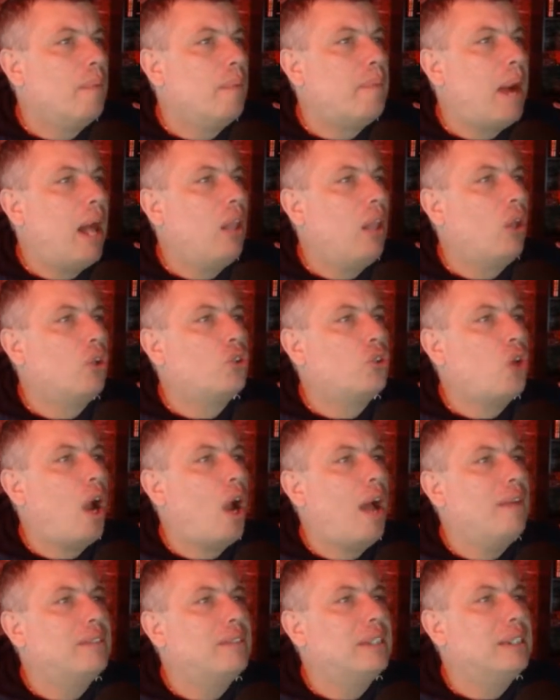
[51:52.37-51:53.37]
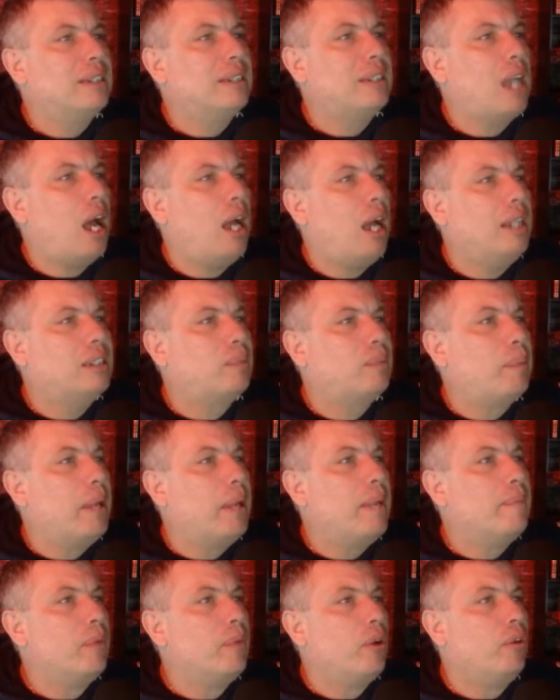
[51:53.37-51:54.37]
Ballo drives inside.
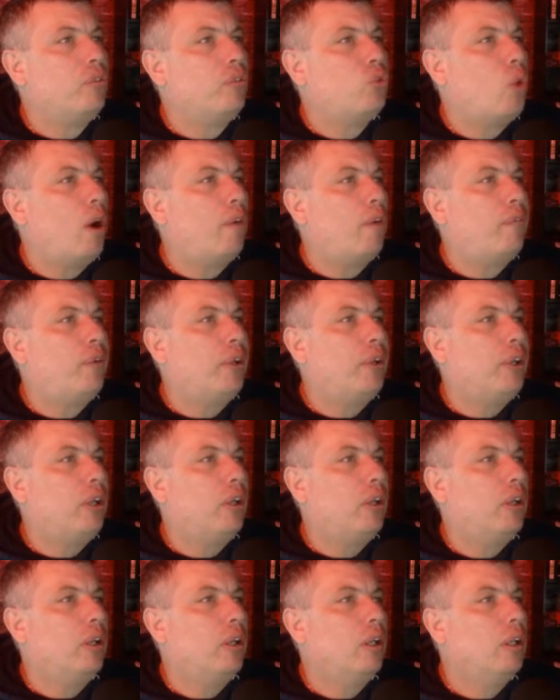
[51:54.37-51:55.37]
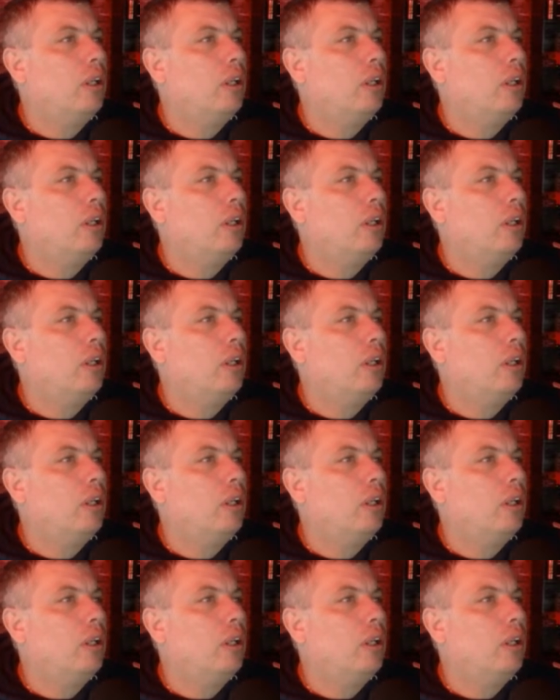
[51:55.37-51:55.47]
Spin move. 12-footer.